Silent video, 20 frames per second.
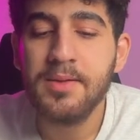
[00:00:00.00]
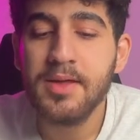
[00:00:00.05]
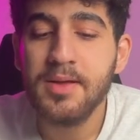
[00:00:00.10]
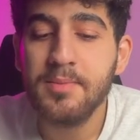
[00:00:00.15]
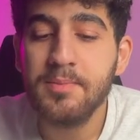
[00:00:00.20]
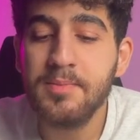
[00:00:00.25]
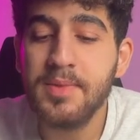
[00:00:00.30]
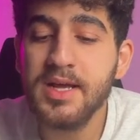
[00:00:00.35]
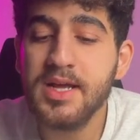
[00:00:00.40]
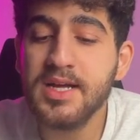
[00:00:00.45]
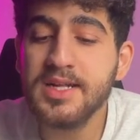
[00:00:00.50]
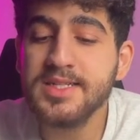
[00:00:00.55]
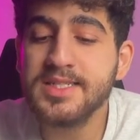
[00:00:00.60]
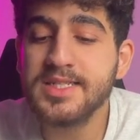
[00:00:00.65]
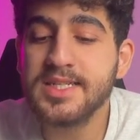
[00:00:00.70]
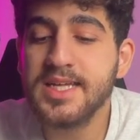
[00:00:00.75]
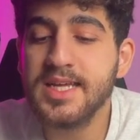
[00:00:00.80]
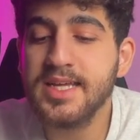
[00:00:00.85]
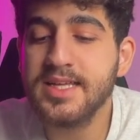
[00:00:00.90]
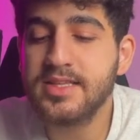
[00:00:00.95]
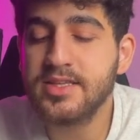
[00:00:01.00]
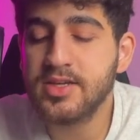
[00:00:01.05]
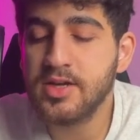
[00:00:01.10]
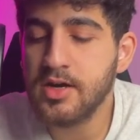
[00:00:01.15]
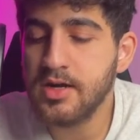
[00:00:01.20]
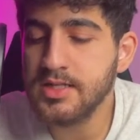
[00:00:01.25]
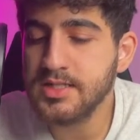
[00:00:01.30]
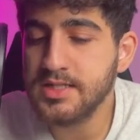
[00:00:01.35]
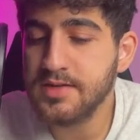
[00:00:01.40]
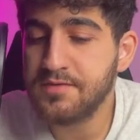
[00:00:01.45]
Because it
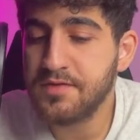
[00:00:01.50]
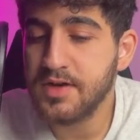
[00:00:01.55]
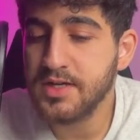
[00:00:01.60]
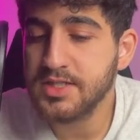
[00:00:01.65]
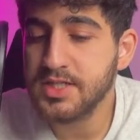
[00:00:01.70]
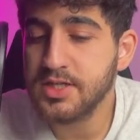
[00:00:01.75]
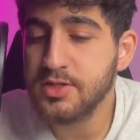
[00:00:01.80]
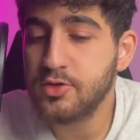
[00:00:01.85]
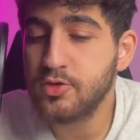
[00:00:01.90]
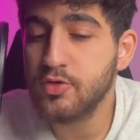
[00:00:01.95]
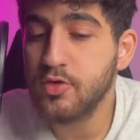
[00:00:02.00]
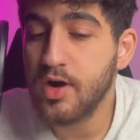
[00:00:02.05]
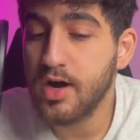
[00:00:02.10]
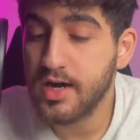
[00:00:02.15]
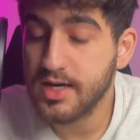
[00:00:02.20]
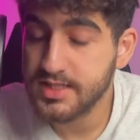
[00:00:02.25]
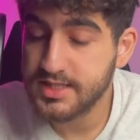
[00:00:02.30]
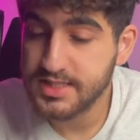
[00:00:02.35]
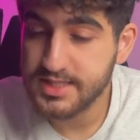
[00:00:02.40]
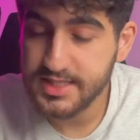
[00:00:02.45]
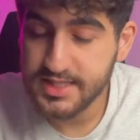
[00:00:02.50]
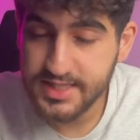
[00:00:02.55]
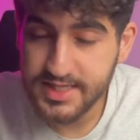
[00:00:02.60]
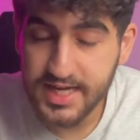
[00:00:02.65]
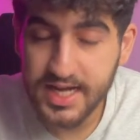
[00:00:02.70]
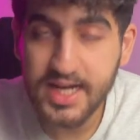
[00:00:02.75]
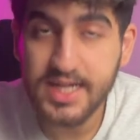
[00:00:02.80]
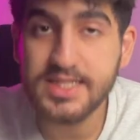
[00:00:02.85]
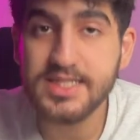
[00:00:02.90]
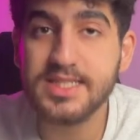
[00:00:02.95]
calls the function twice,
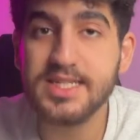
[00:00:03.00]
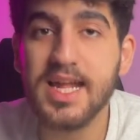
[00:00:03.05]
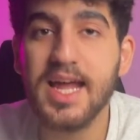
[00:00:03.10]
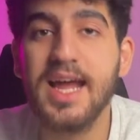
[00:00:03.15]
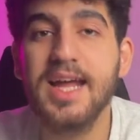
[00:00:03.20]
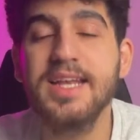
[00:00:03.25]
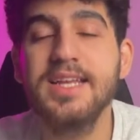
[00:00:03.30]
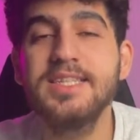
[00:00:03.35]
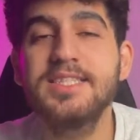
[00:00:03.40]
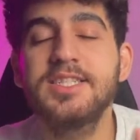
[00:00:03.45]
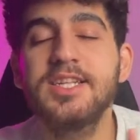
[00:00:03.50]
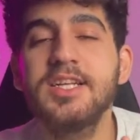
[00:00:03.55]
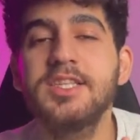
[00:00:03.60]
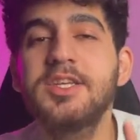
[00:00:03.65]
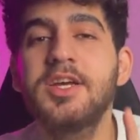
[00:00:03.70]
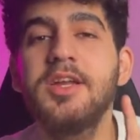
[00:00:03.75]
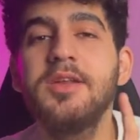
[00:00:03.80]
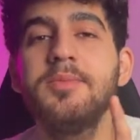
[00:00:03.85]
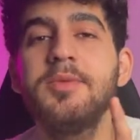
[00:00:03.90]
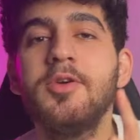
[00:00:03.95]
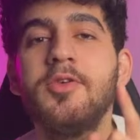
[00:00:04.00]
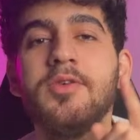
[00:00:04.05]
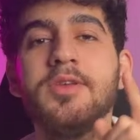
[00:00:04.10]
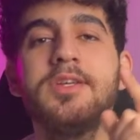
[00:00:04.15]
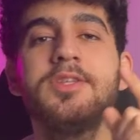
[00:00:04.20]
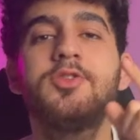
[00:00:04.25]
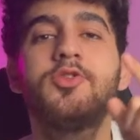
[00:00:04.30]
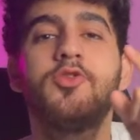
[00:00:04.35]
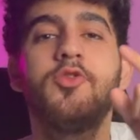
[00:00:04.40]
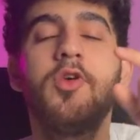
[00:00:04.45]
yes, and it's not gonna be only
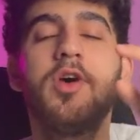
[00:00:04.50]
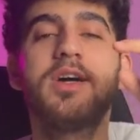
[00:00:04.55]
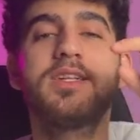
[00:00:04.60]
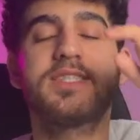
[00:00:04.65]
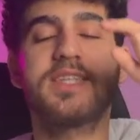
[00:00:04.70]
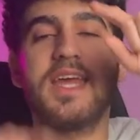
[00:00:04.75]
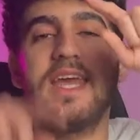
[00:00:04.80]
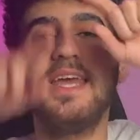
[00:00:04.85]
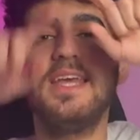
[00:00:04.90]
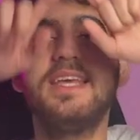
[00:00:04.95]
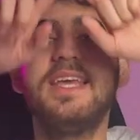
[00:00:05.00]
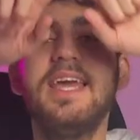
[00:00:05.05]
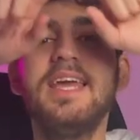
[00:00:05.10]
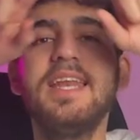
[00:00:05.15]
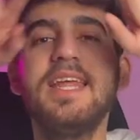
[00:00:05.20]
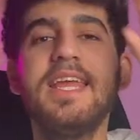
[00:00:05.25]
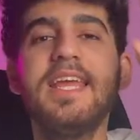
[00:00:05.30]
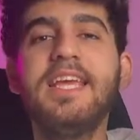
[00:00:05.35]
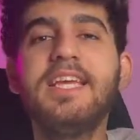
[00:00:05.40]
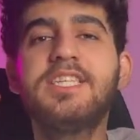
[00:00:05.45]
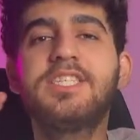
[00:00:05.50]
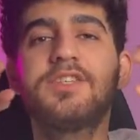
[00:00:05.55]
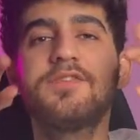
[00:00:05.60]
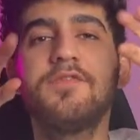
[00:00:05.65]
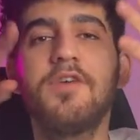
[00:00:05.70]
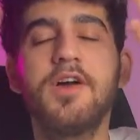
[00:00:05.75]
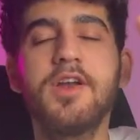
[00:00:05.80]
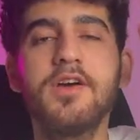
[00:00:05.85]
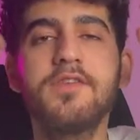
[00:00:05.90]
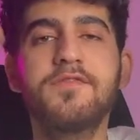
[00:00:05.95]
twice. Again, each
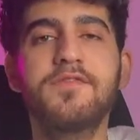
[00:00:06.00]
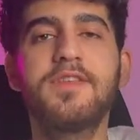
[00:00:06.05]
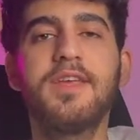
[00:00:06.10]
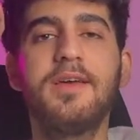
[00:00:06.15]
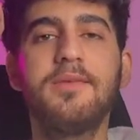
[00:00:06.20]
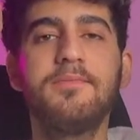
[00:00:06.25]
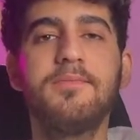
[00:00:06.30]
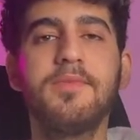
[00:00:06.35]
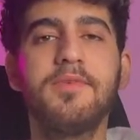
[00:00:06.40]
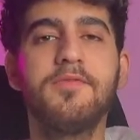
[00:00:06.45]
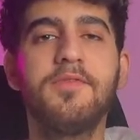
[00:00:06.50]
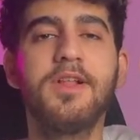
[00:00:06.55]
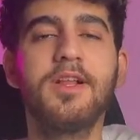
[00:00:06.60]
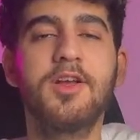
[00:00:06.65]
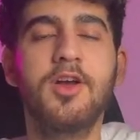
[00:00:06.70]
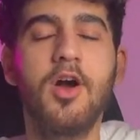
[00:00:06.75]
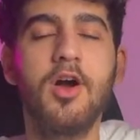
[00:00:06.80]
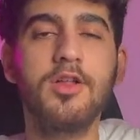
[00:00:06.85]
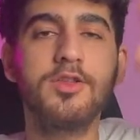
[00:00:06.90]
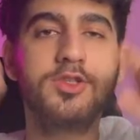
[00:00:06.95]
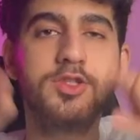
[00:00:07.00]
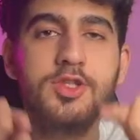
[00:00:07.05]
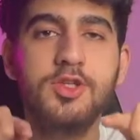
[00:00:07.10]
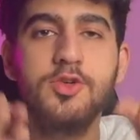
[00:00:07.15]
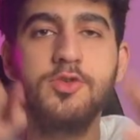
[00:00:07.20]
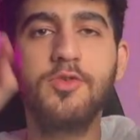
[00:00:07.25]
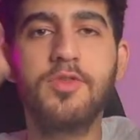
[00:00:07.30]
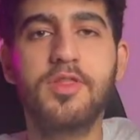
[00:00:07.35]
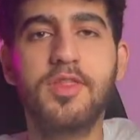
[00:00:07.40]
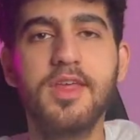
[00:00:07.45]
one of them will call
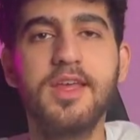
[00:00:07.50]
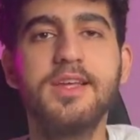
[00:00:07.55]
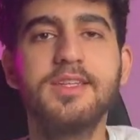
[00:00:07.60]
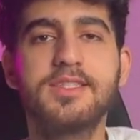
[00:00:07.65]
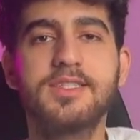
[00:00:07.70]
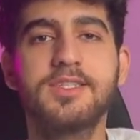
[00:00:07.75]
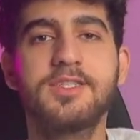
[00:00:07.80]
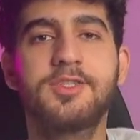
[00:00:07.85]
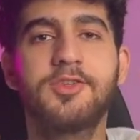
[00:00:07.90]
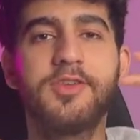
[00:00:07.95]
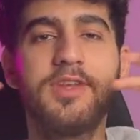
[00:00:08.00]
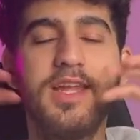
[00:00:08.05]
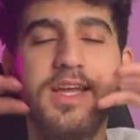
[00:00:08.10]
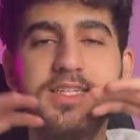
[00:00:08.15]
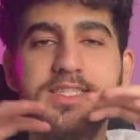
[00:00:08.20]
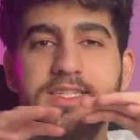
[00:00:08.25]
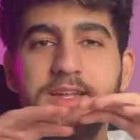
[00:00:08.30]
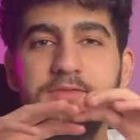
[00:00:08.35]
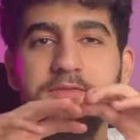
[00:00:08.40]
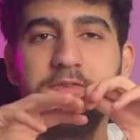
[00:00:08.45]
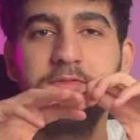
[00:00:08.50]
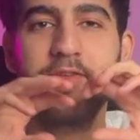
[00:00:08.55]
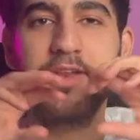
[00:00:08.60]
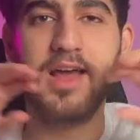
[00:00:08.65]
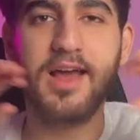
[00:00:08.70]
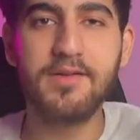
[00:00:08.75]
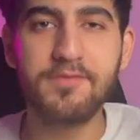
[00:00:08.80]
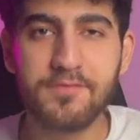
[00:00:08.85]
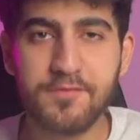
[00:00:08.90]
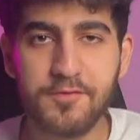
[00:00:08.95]
2 things. So next time we will
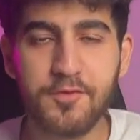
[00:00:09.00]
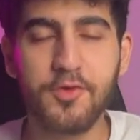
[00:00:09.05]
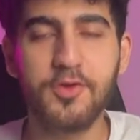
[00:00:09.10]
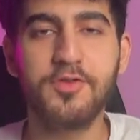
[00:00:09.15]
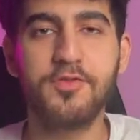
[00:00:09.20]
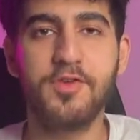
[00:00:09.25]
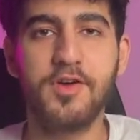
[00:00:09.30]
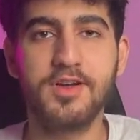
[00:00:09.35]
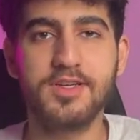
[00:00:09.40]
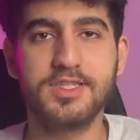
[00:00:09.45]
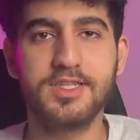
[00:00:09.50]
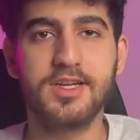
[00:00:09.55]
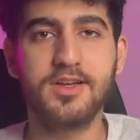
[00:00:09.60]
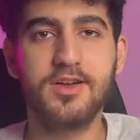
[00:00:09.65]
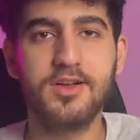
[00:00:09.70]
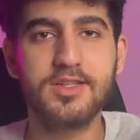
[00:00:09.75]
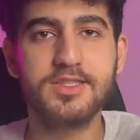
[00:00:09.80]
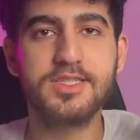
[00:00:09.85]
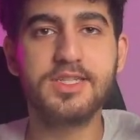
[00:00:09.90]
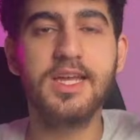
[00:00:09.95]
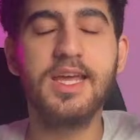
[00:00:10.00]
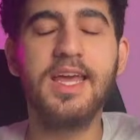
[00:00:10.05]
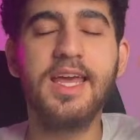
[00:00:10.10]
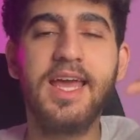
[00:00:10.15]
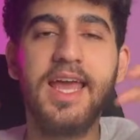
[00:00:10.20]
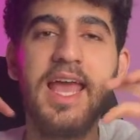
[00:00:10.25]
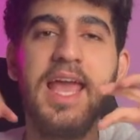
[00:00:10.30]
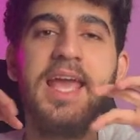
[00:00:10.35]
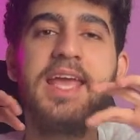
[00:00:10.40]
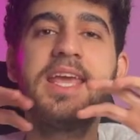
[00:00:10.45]
have 4 function calls.
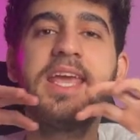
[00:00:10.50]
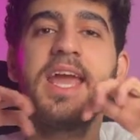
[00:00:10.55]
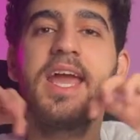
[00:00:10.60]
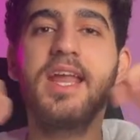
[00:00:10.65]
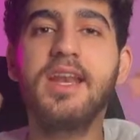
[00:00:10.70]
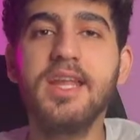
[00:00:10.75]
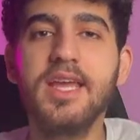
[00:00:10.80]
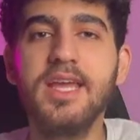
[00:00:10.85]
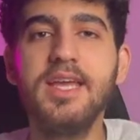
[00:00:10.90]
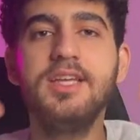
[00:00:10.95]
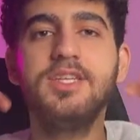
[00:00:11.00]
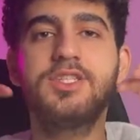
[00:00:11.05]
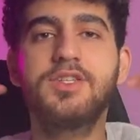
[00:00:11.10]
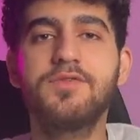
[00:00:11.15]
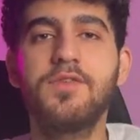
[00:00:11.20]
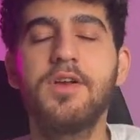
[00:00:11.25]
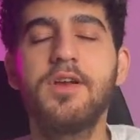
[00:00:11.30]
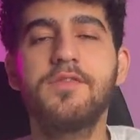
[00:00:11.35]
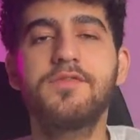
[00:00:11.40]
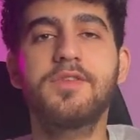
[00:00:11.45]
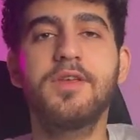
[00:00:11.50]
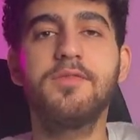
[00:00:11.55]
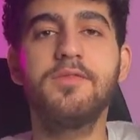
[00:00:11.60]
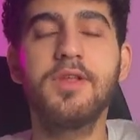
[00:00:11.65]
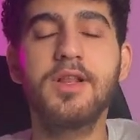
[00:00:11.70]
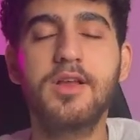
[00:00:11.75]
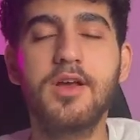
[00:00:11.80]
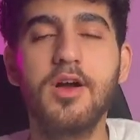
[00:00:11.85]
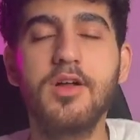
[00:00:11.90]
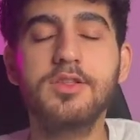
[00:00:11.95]
Again, each one of them
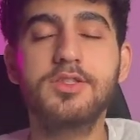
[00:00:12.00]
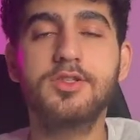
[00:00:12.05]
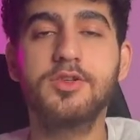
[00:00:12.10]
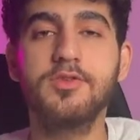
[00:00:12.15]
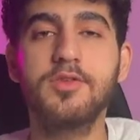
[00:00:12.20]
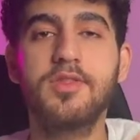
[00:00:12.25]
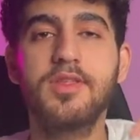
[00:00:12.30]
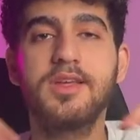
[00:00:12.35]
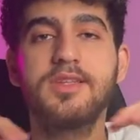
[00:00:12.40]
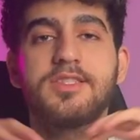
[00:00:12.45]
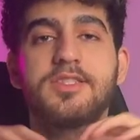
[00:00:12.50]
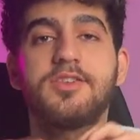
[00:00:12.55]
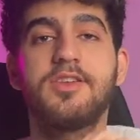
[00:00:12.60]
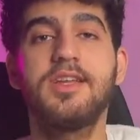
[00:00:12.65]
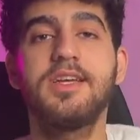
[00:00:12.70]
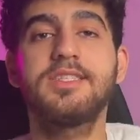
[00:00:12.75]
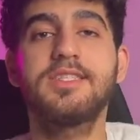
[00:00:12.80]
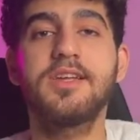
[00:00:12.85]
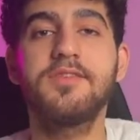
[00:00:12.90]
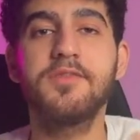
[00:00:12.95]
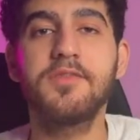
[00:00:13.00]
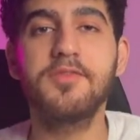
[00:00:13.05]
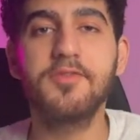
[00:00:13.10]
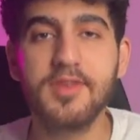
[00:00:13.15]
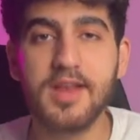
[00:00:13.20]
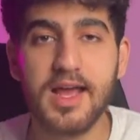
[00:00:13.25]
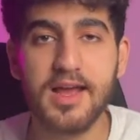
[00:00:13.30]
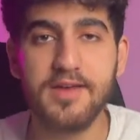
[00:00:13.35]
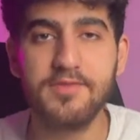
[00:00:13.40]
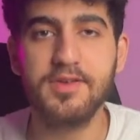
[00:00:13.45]
will call 2 things. So next time we
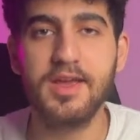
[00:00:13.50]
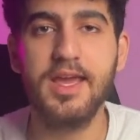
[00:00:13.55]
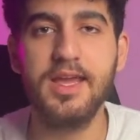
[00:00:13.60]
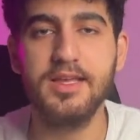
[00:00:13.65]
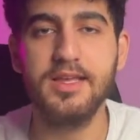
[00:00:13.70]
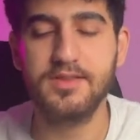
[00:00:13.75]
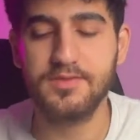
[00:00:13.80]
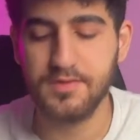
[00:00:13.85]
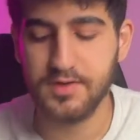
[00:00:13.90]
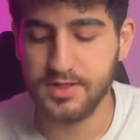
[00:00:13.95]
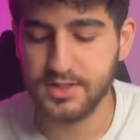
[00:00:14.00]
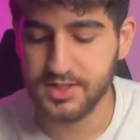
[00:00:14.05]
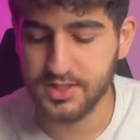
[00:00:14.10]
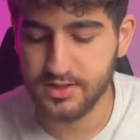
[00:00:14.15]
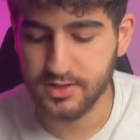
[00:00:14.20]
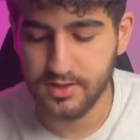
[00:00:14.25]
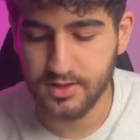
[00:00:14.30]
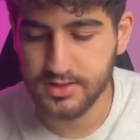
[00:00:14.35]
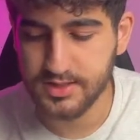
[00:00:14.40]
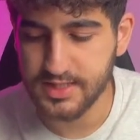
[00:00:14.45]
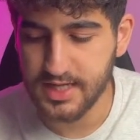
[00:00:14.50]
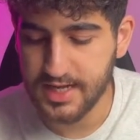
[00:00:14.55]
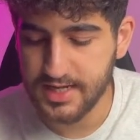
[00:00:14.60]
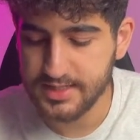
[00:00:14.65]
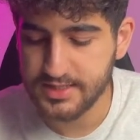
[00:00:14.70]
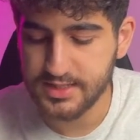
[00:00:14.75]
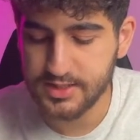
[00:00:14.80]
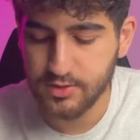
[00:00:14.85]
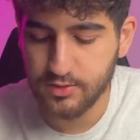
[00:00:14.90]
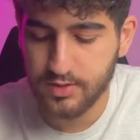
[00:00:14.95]
will have 8 function calls, and
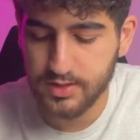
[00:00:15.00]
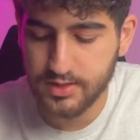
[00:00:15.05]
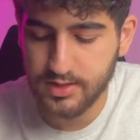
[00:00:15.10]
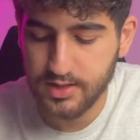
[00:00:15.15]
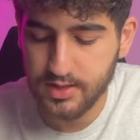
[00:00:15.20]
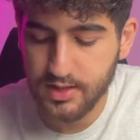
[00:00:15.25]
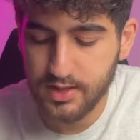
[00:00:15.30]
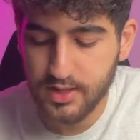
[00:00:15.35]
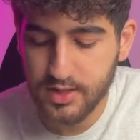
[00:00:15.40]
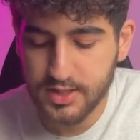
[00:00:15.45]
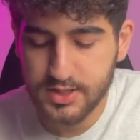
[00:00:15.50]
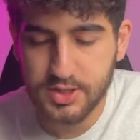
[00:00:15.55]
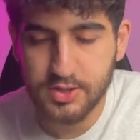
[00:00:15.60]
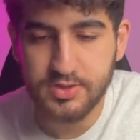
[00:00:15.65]
so on. So